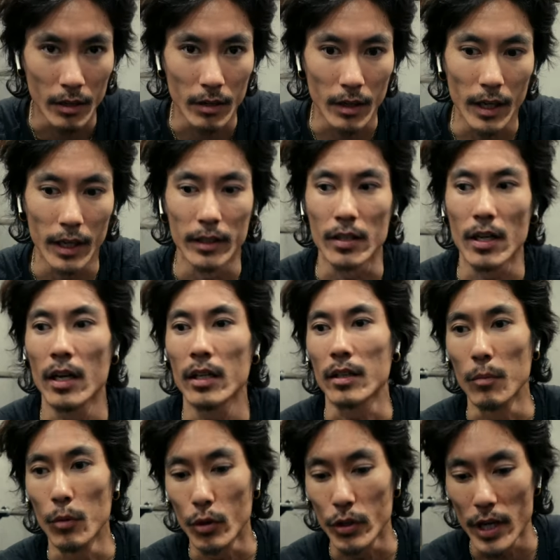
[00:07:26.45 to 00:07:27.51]
And
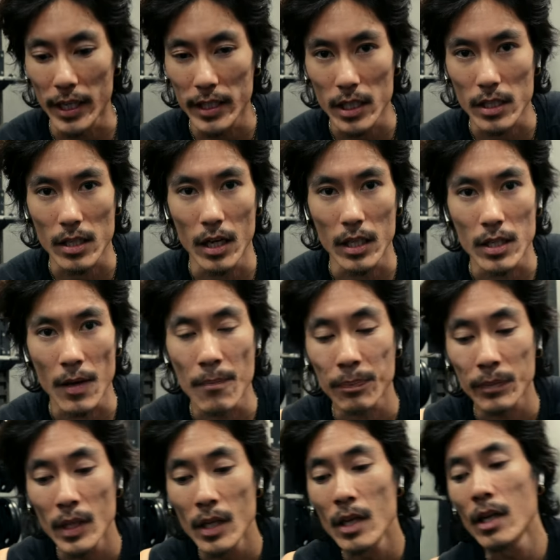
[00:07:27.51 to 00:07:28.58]
the more you exercise,
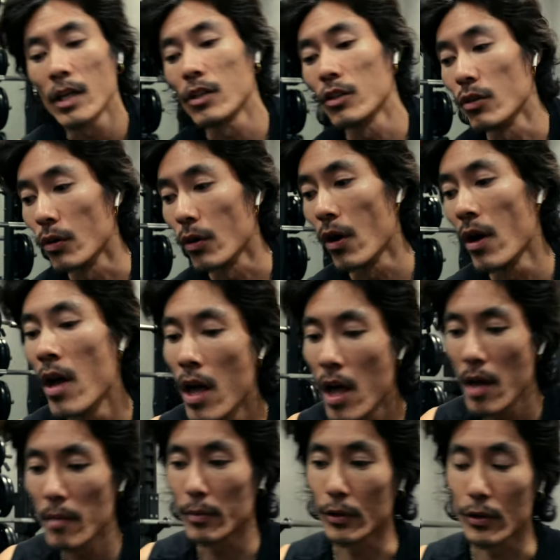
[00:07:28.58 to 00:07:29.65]
you
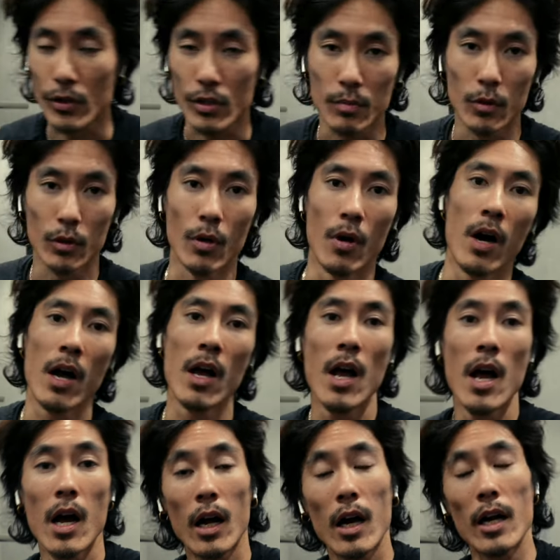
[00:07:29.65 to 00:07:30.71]
produce more
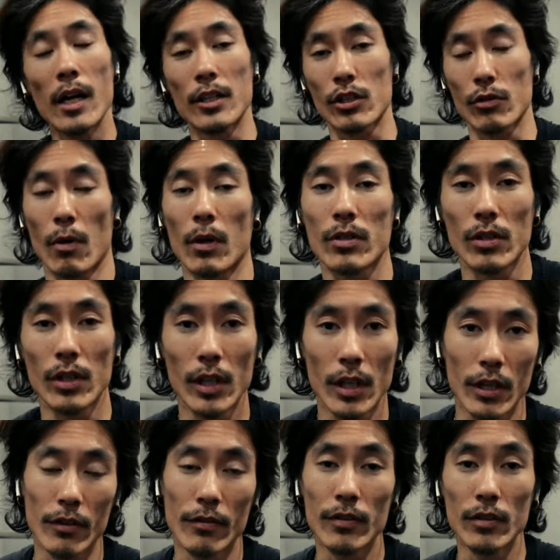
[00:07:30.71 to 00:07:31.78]
serotonin
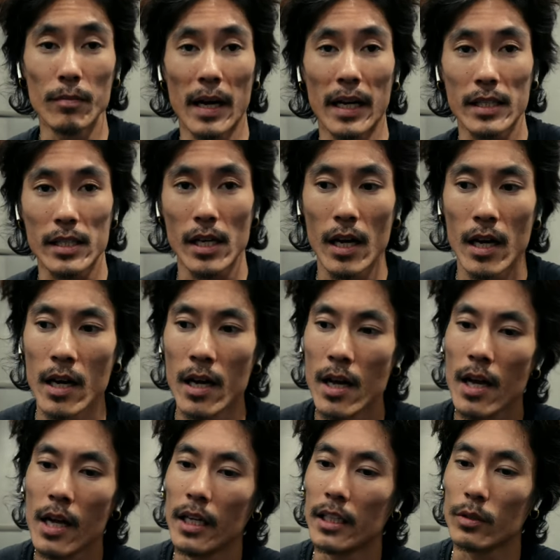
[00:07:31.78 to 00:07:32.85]
and you feel better.
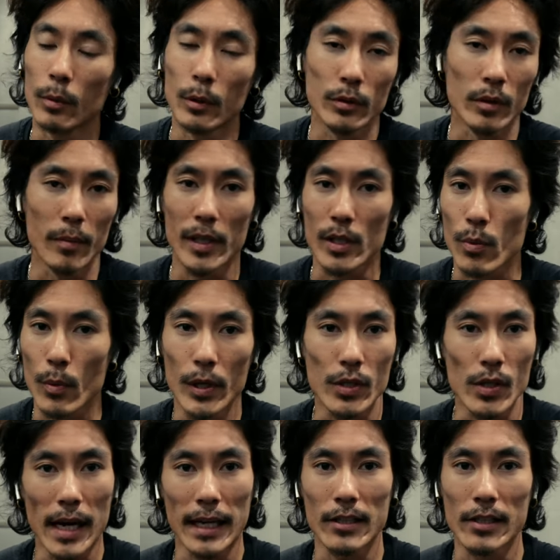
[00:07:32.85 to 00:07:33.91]
It's one of the best ways
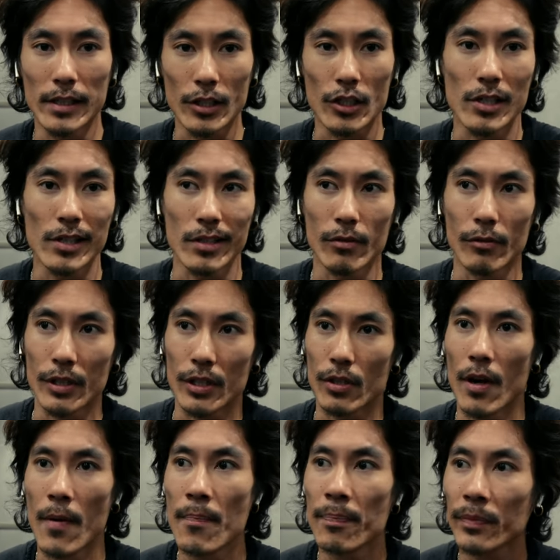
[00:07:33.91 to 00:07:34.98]
to actually literally reduce,
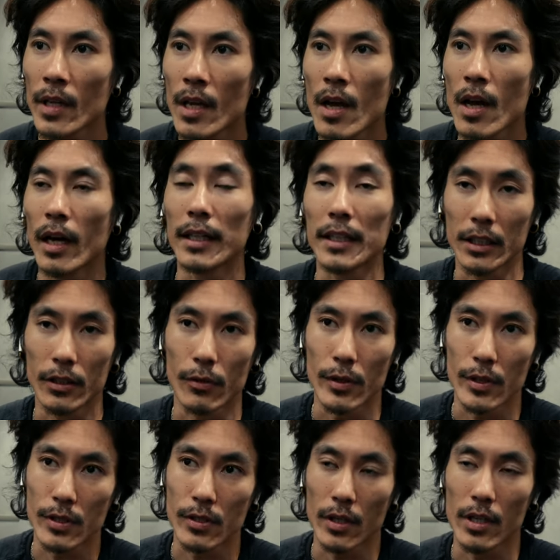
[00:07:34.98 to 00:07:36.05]
uh,
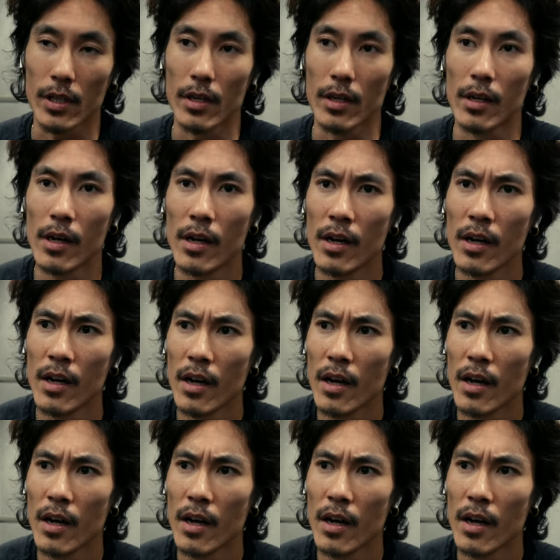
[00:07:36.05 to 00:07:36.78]
increase the, uh,